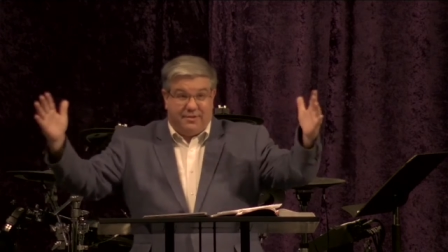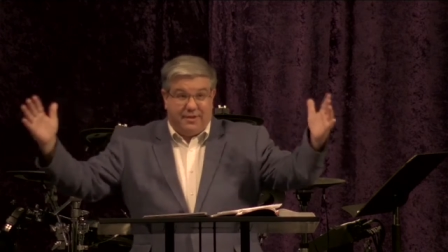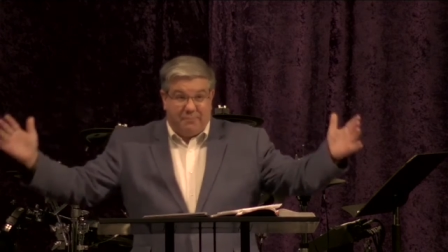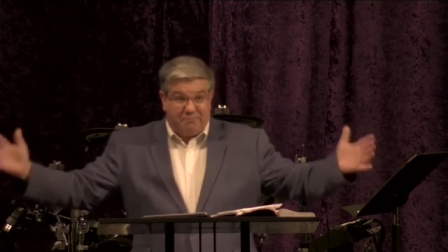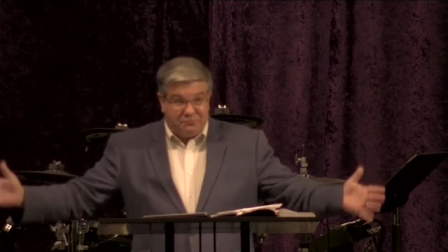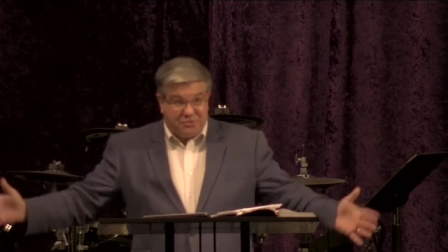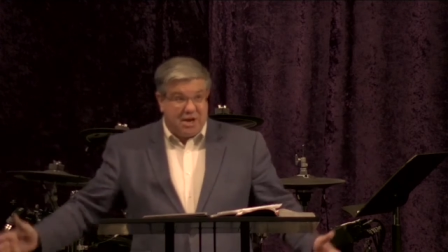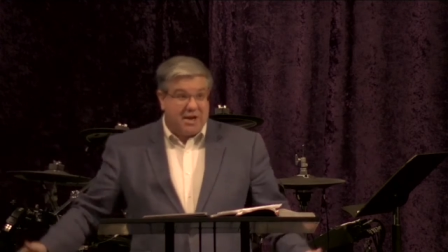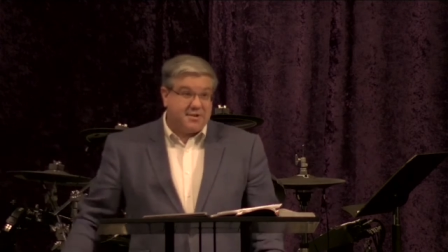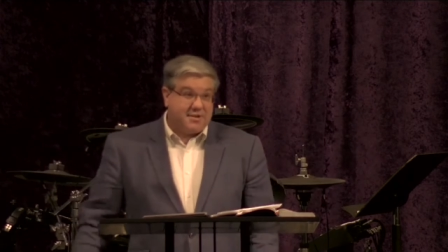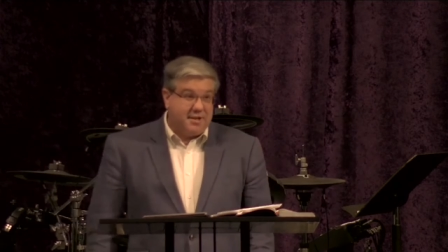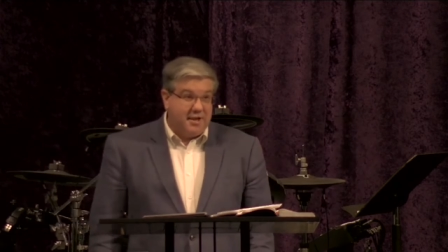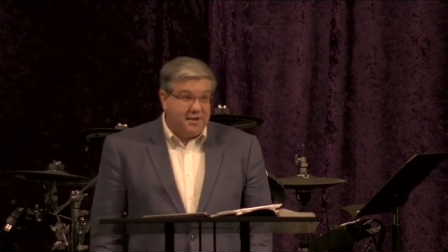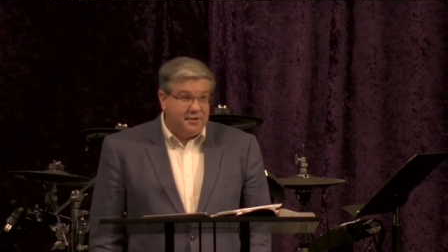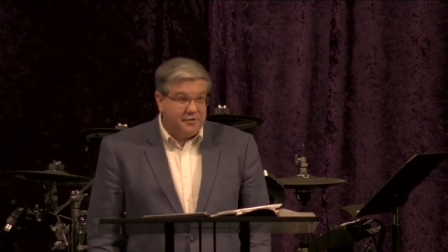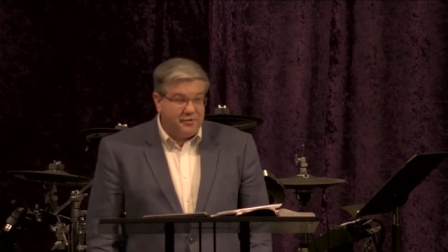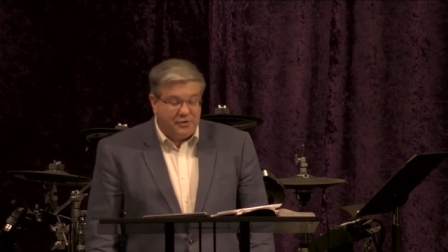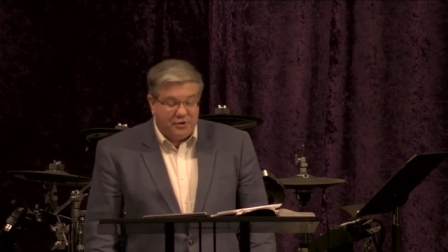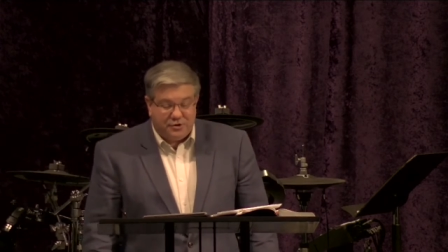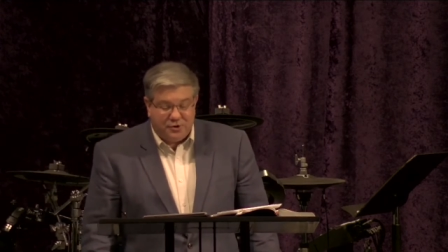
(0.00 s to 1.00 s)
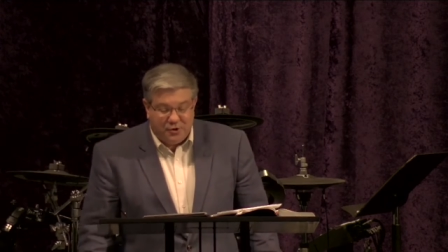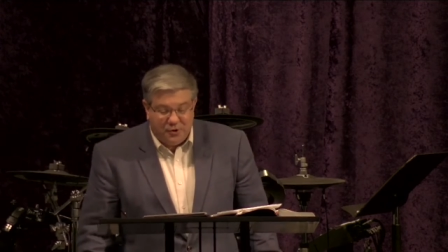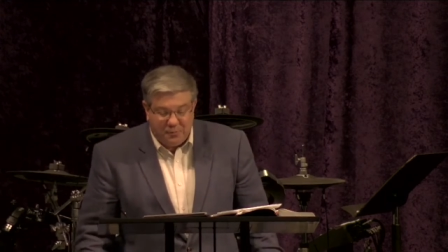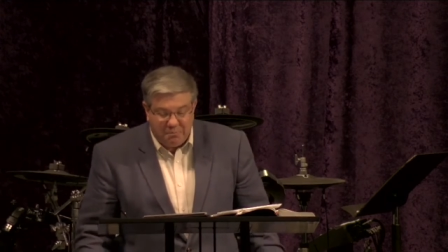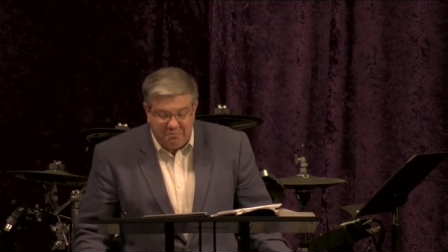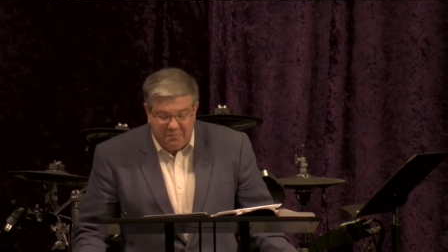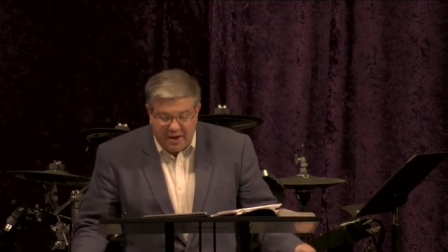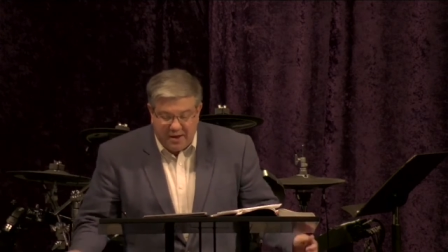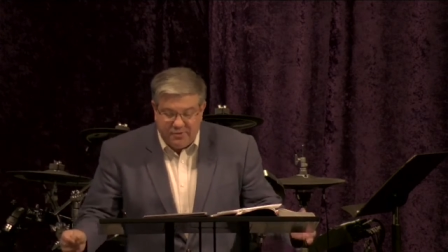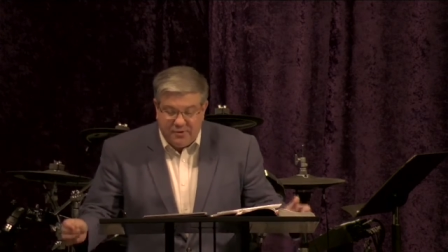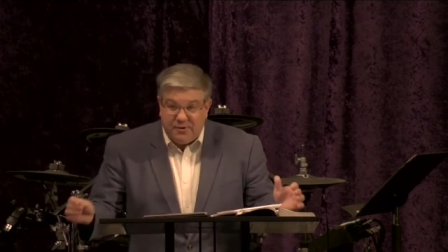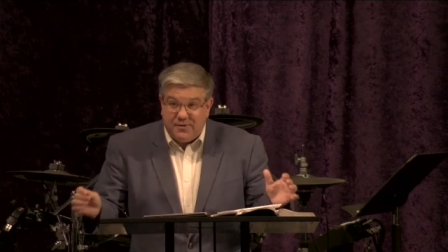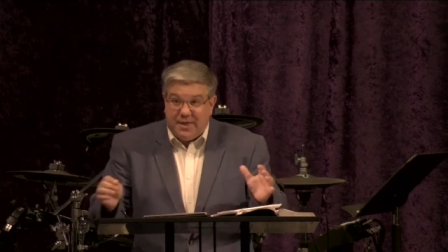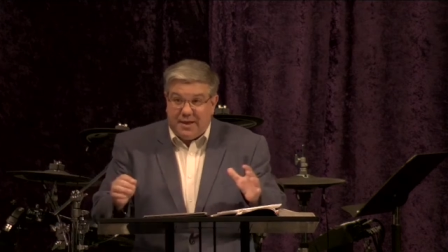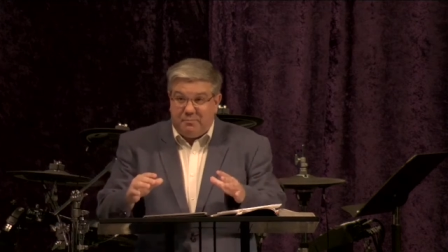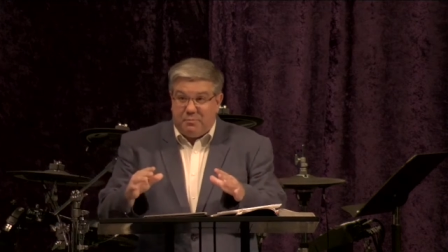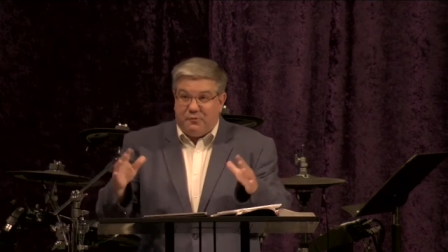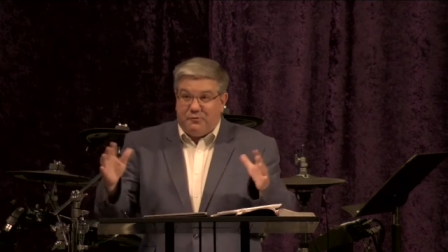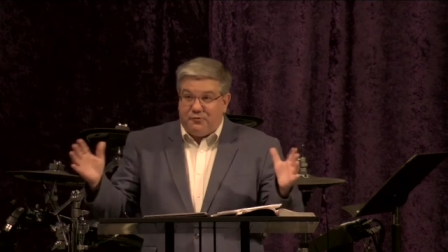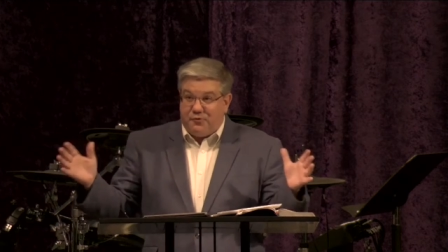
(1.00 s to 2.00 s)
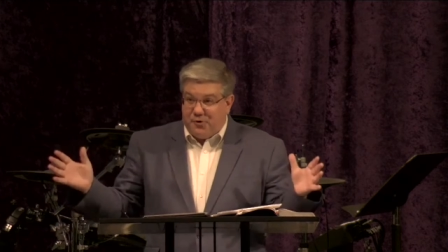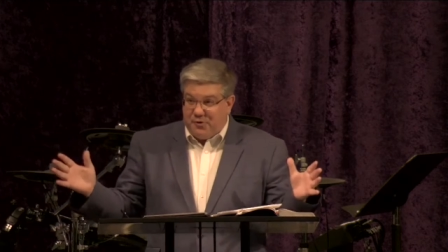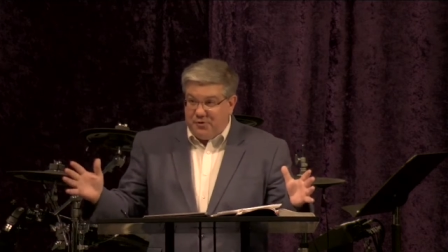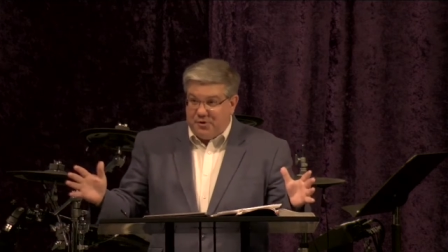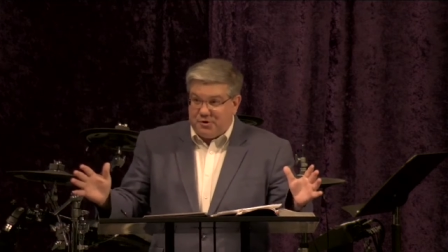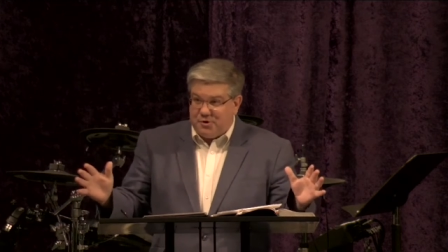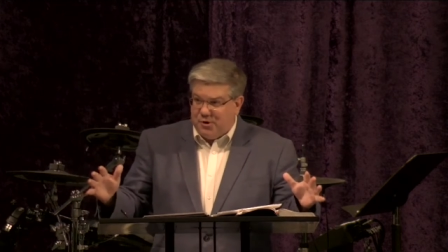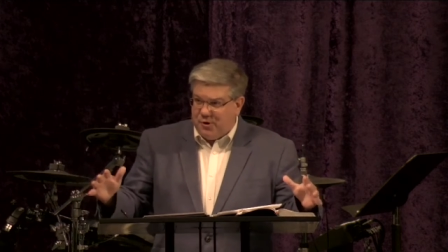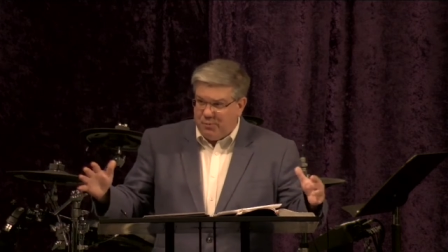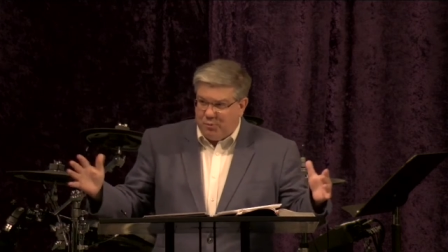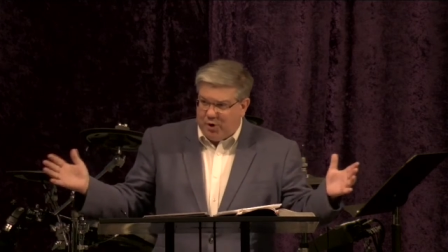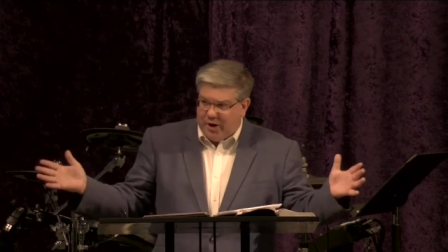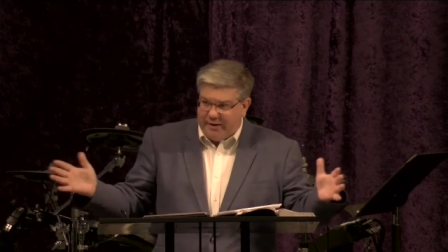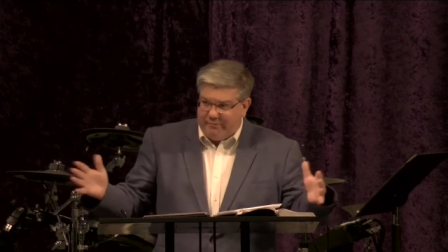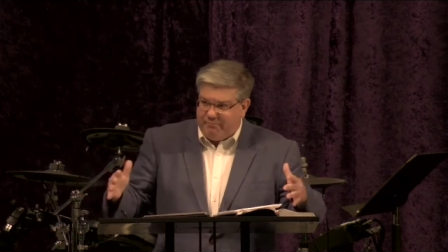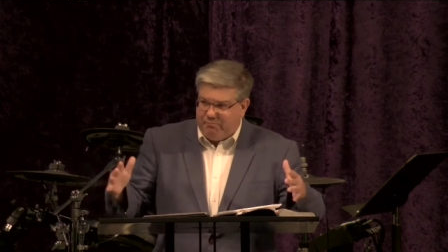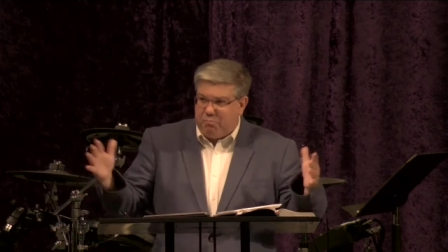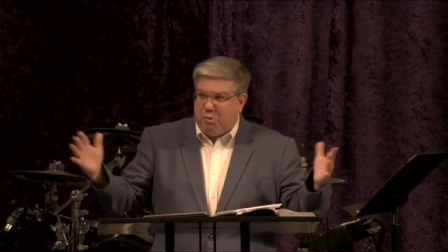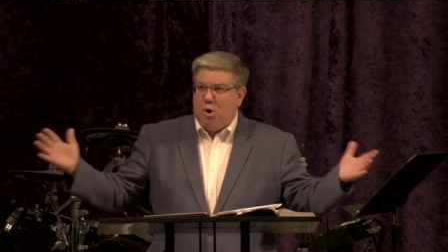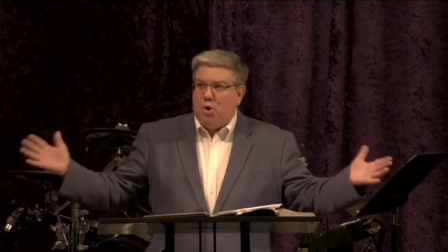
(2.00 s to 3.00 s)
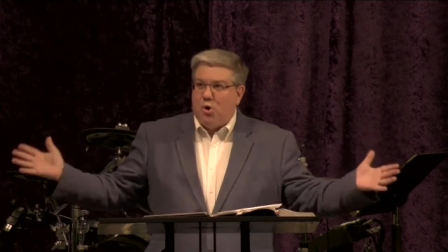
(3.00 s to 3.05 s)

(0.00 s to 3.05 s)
objecting to the term mother. They prefer the term what?